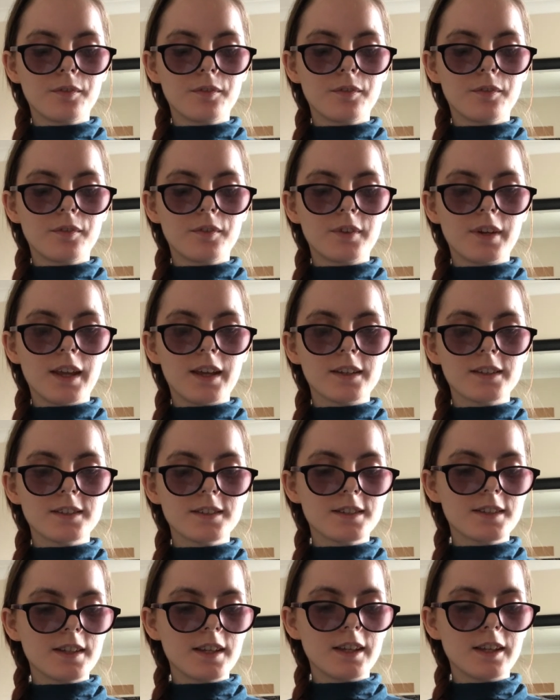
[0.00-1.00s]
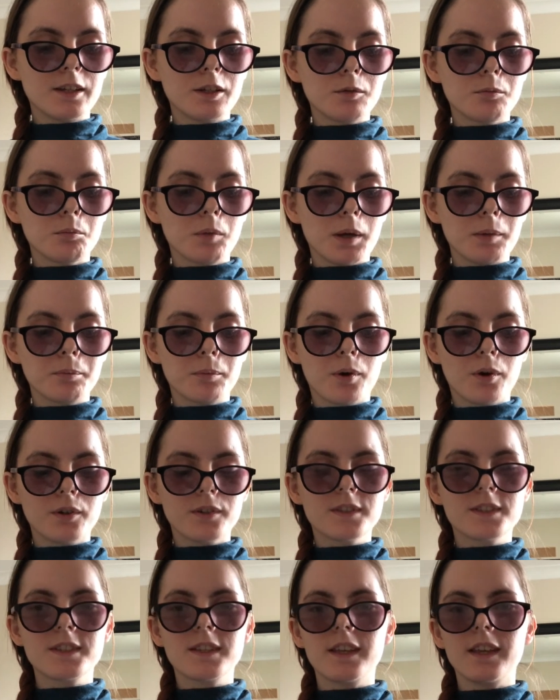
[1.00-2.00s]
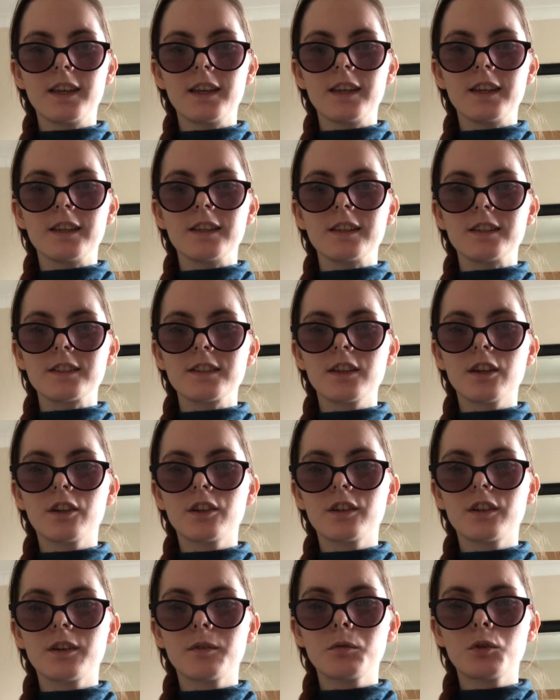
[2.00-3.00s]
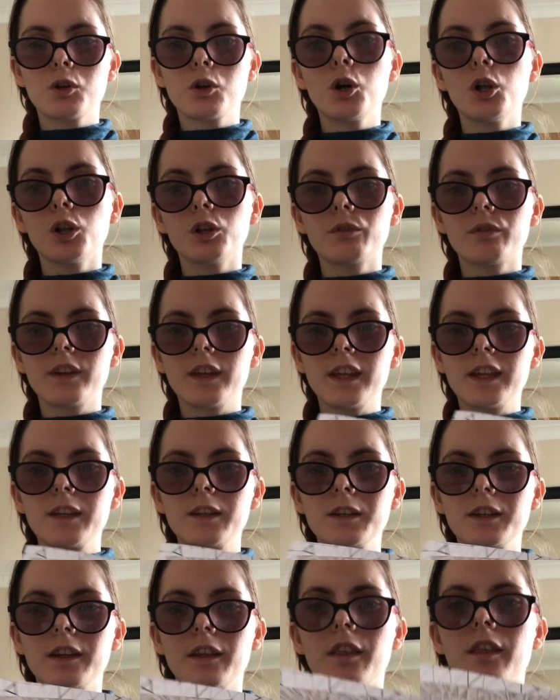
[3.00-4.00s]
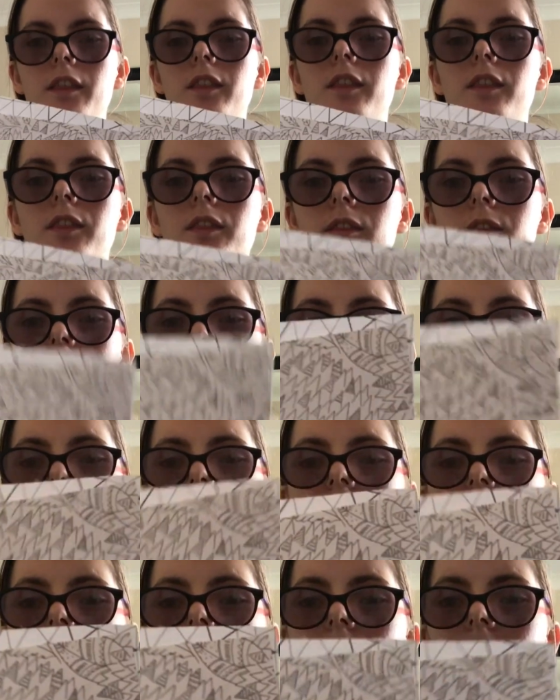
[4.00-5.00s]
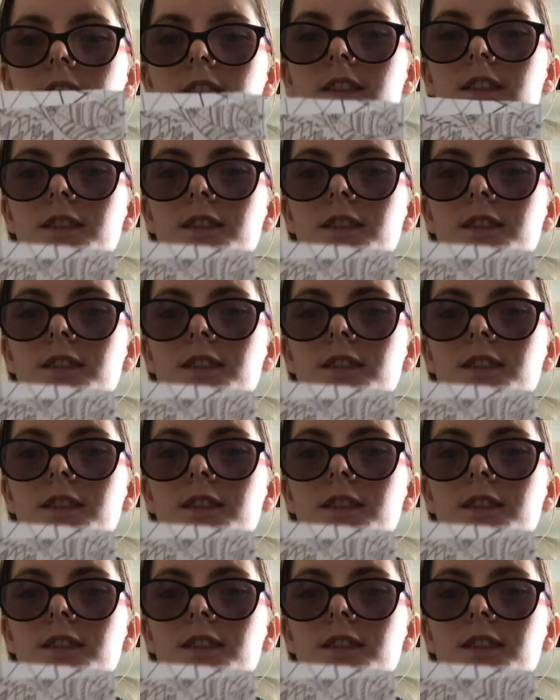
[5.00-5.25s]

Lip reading: Next in my box is colouring in sheets.